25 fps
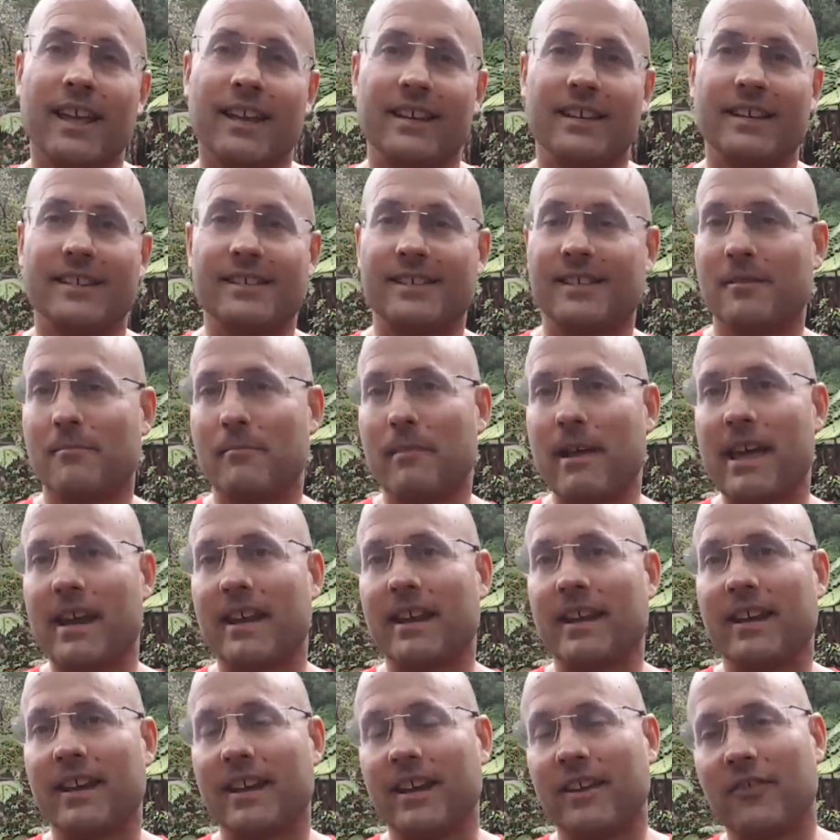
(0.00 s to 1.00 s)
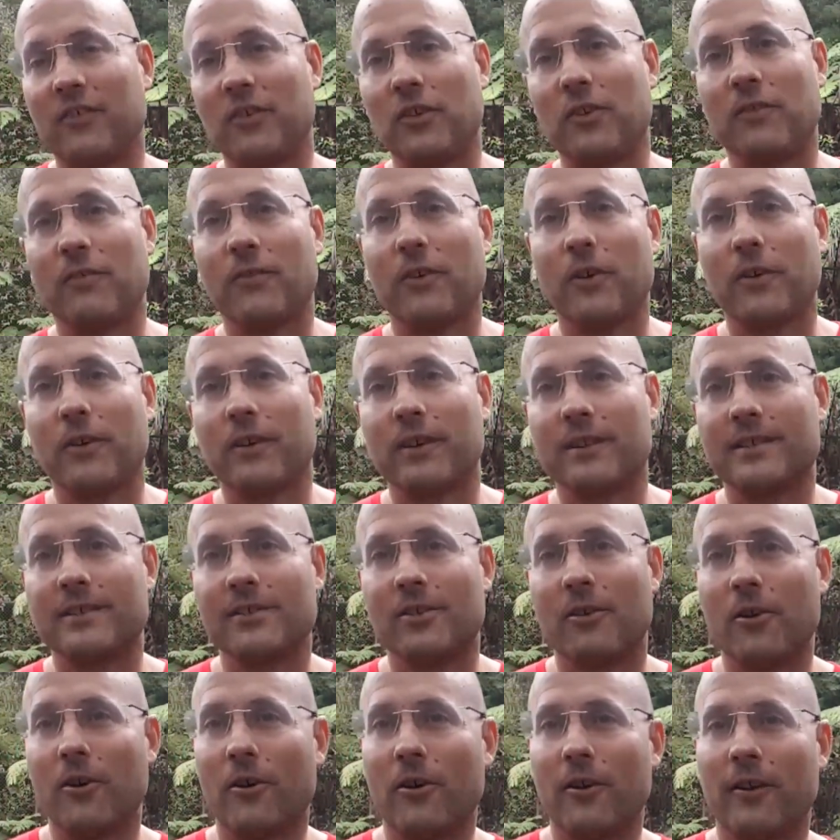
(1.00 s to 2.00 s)
Does it matter if you focus
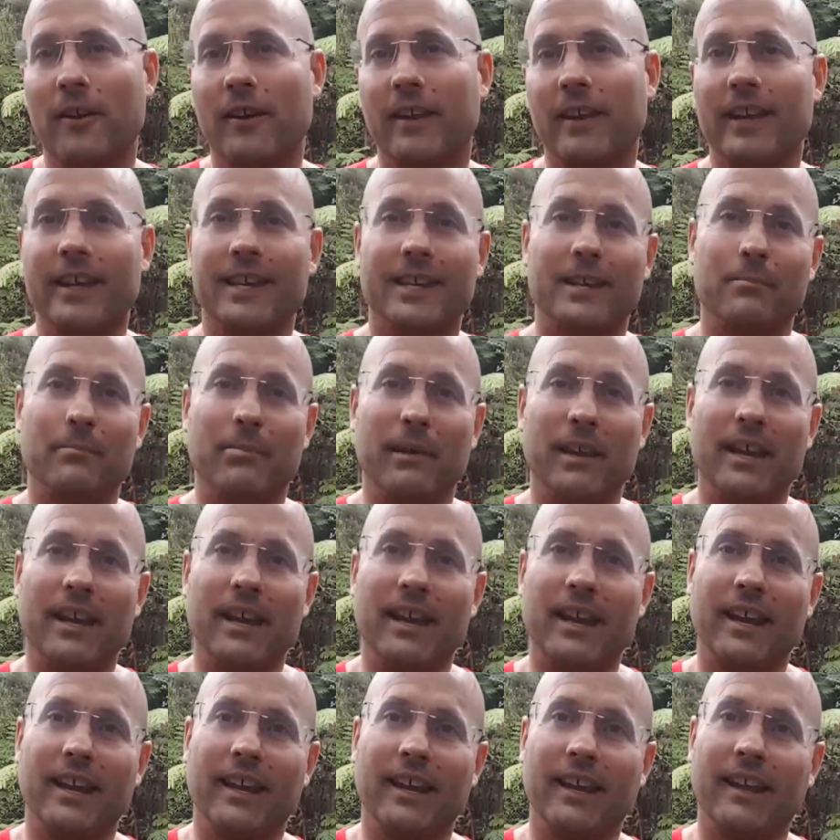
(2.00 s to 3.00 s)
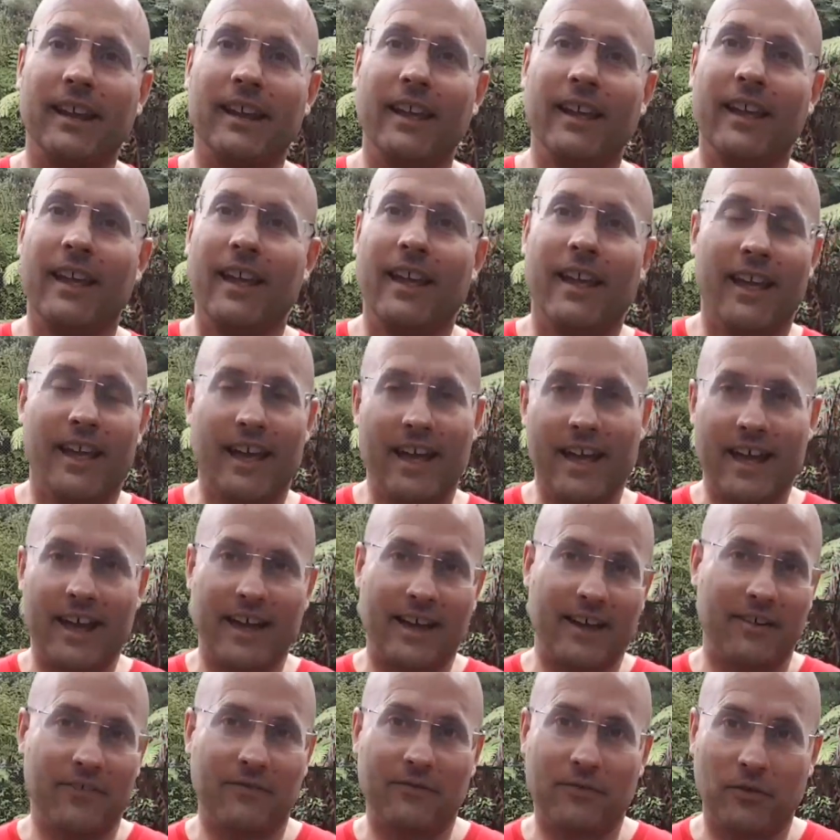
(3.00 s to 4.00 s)
on it being,
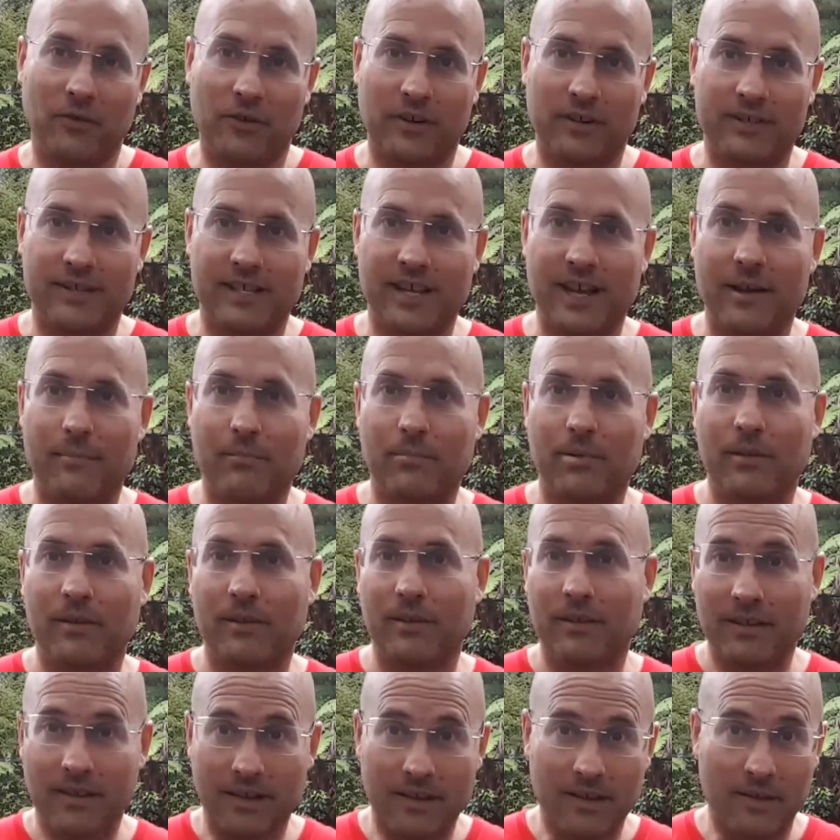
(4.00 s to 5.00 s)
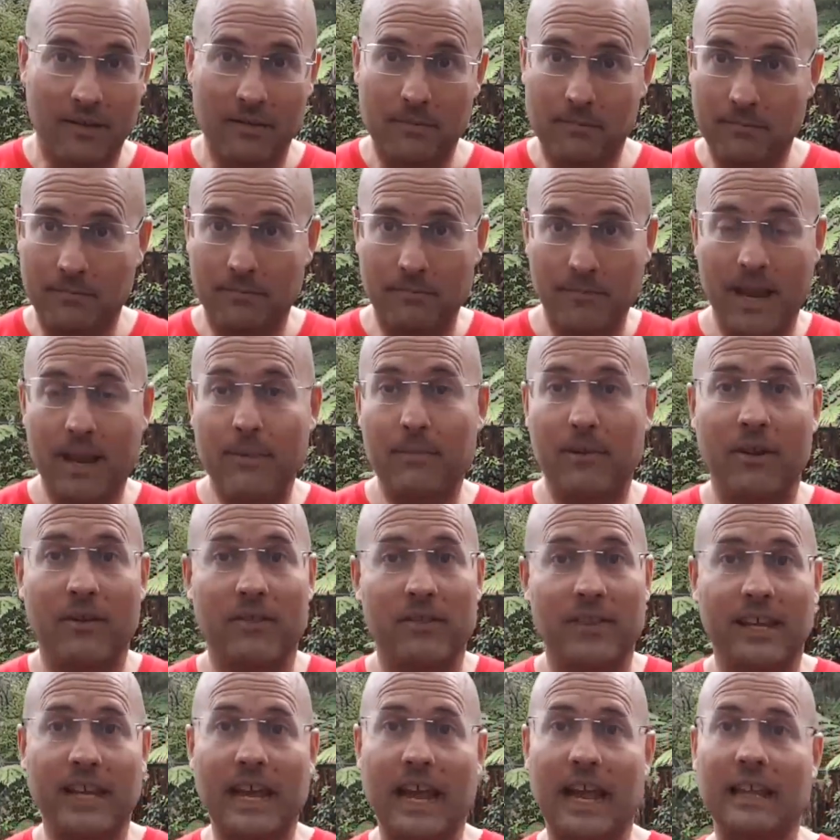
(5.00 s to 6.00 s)
for example, maybe
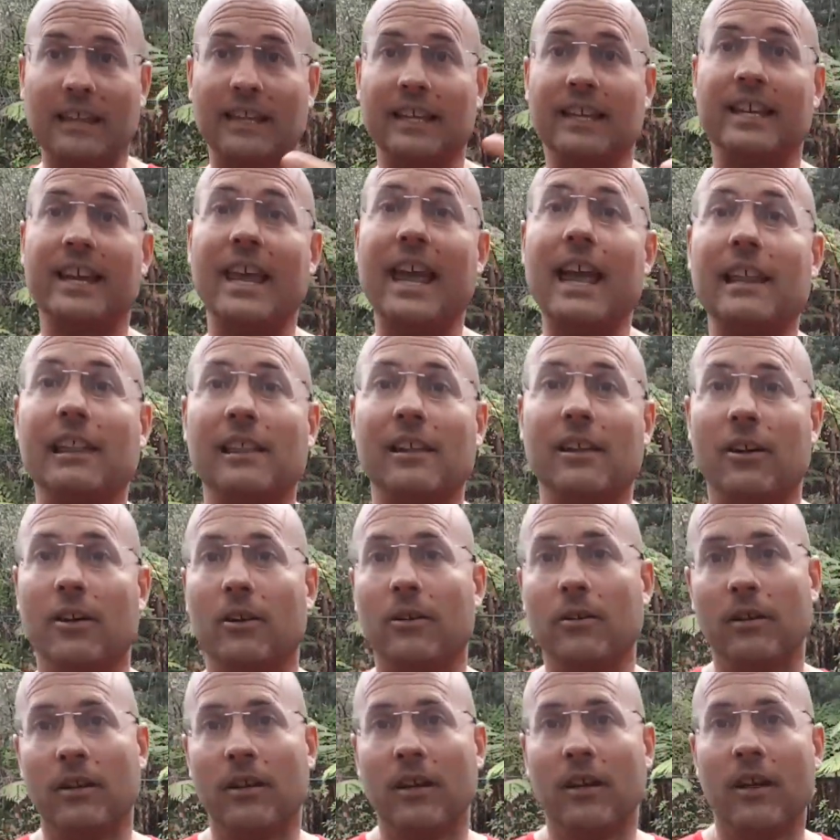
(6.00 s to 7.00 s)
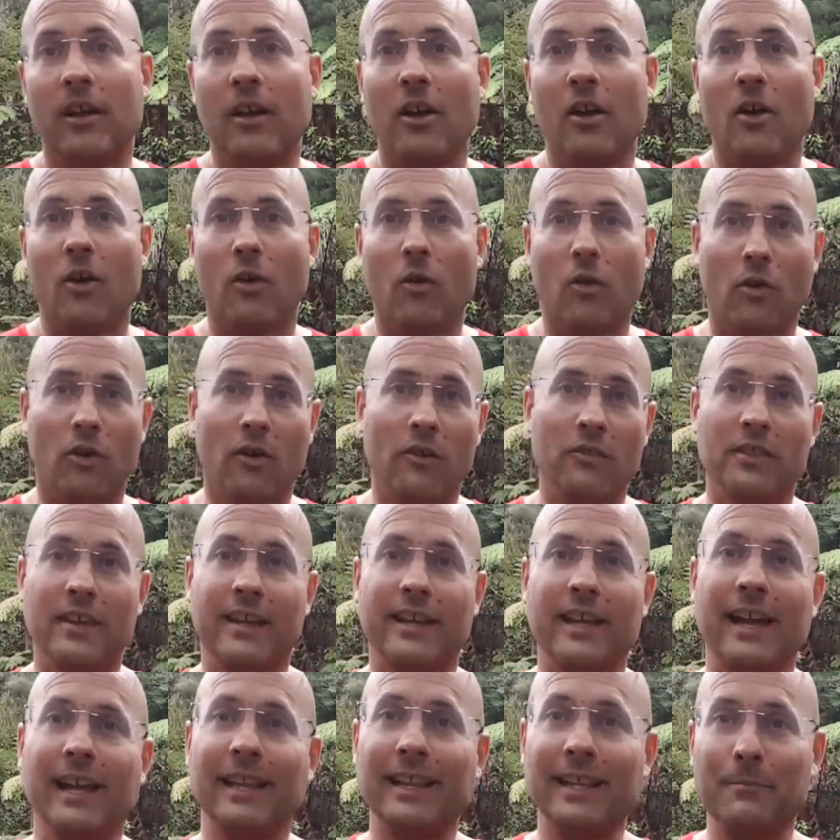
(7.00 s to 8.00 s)
on the color yellow or on the
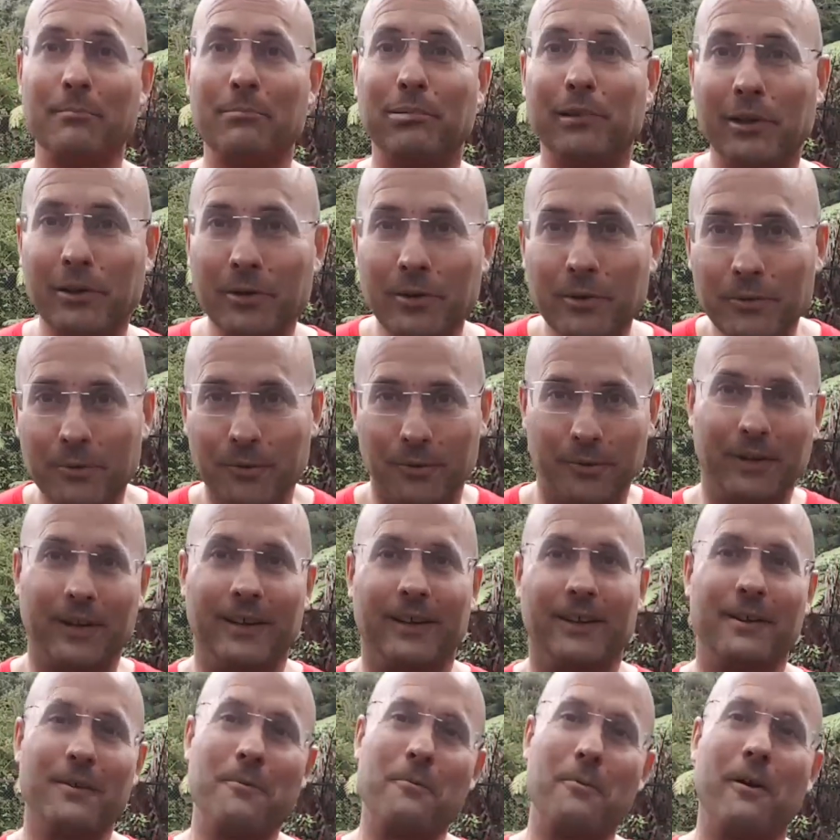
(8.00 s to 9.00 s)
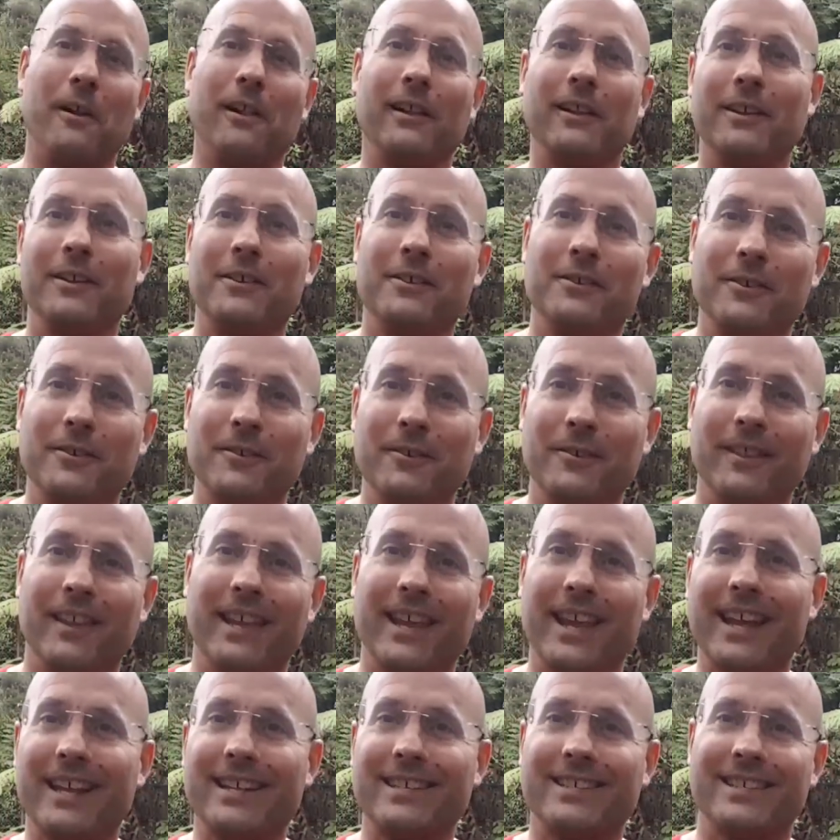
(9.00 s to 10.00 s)
color blue while you do
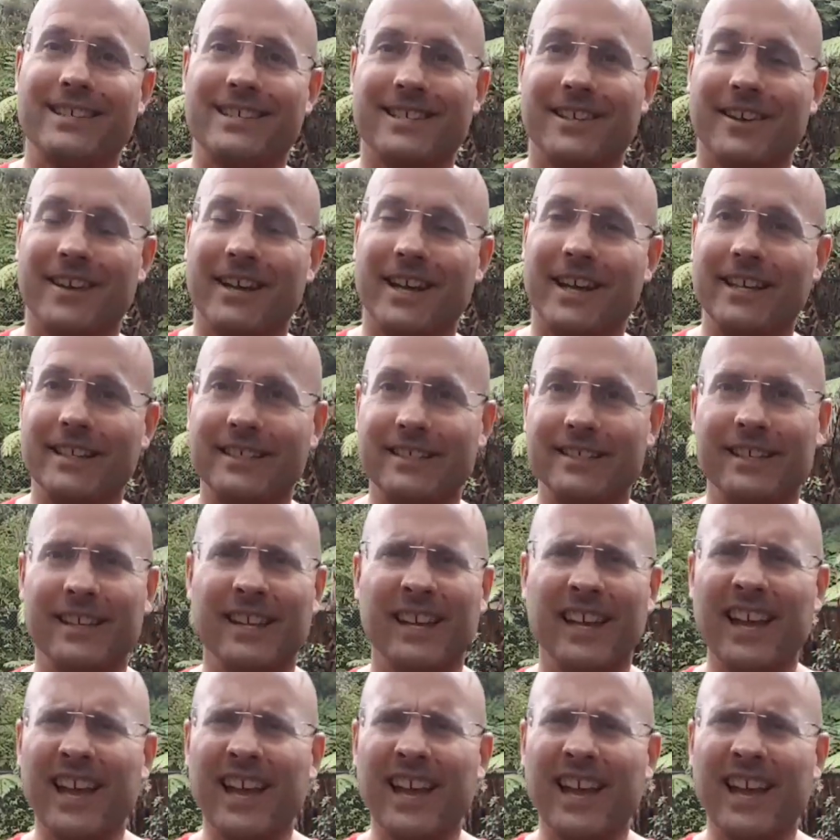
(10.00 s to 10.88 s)
the exercise?